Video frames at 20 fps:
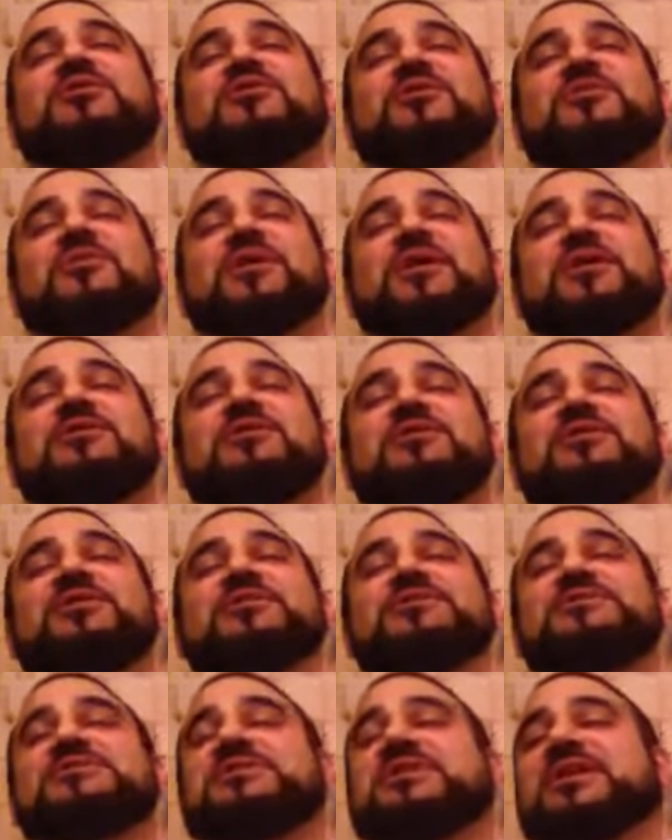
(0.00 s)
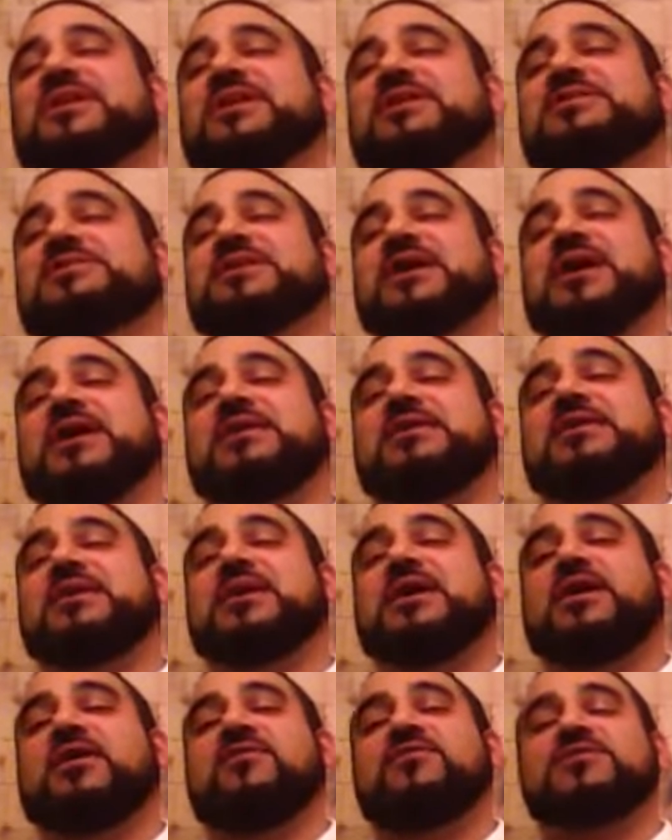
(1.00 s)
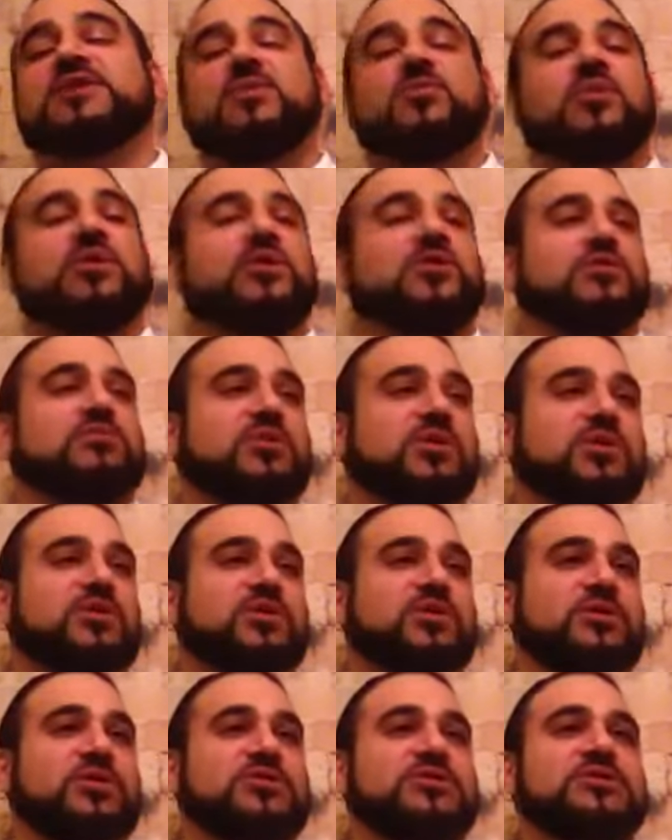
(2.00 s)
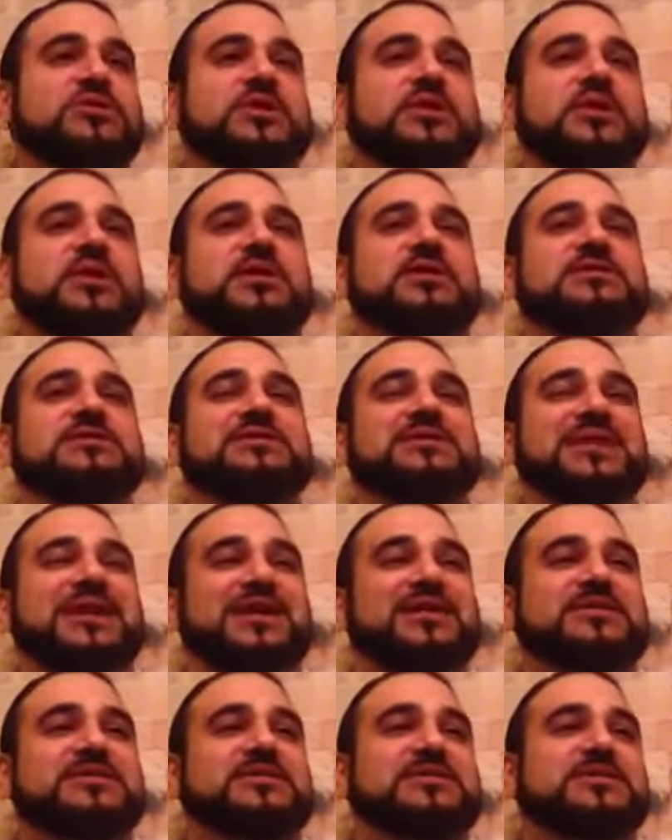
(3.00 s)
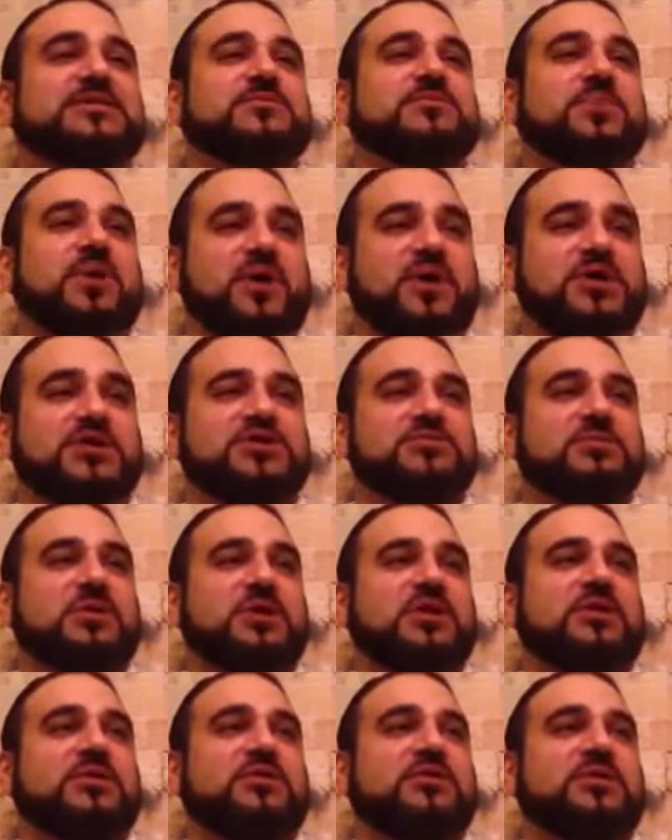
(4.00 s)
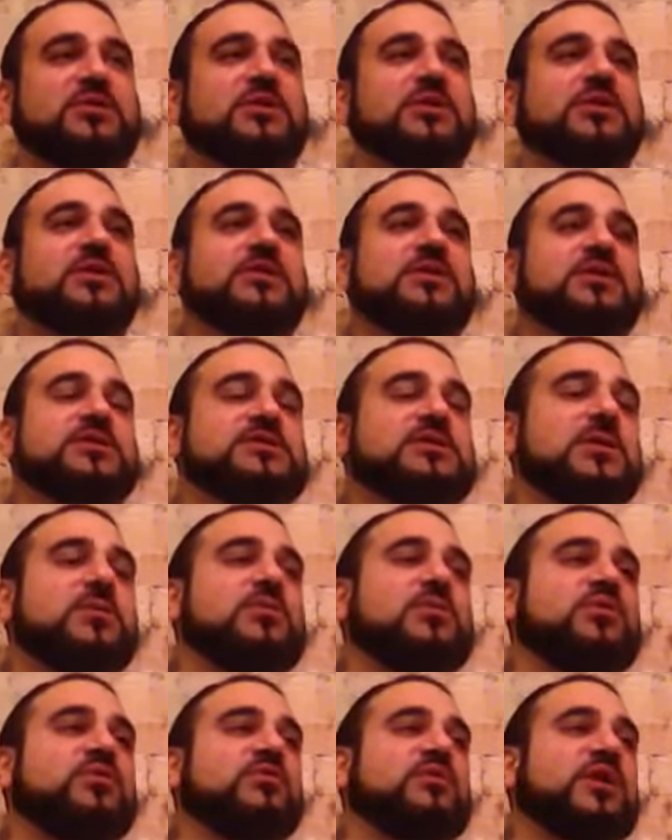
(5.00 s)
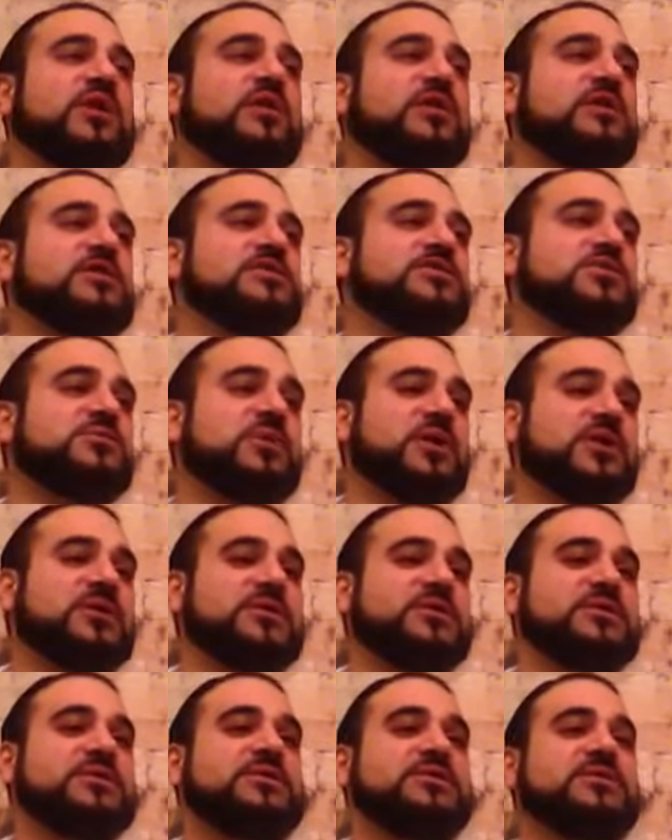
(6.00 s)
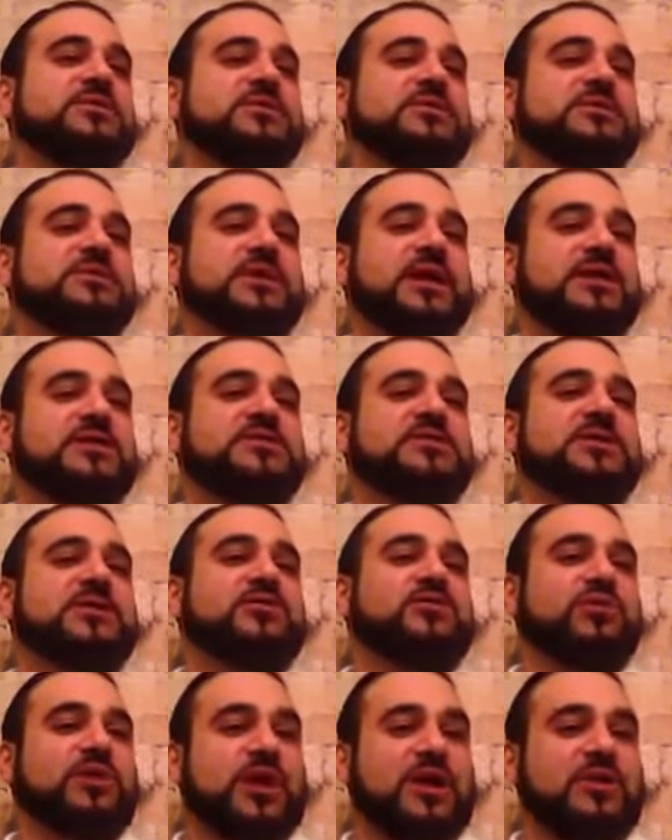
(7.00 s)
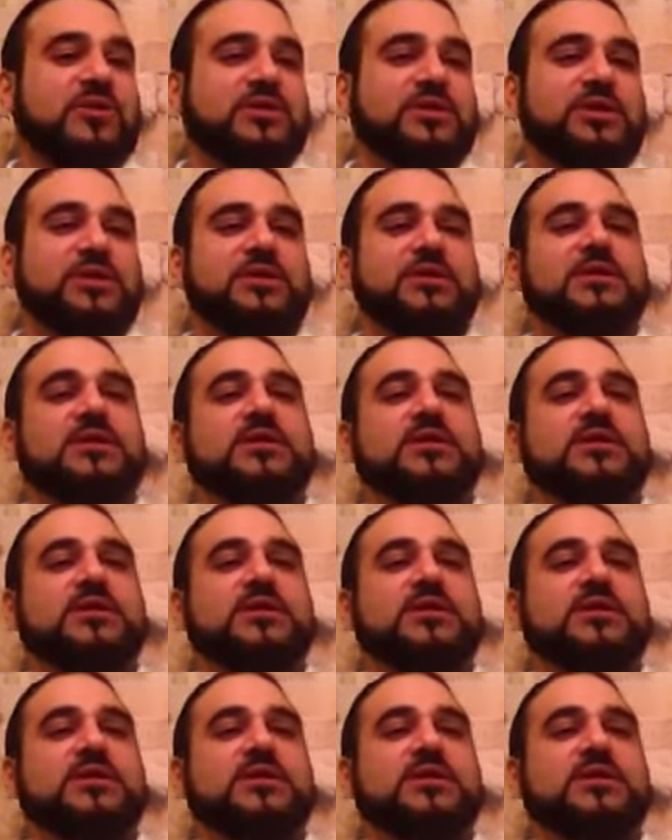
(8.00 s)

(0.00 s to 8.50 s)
of the matter is that if someone who murders is less punishment than someone who violates Shabbat. That's a reality.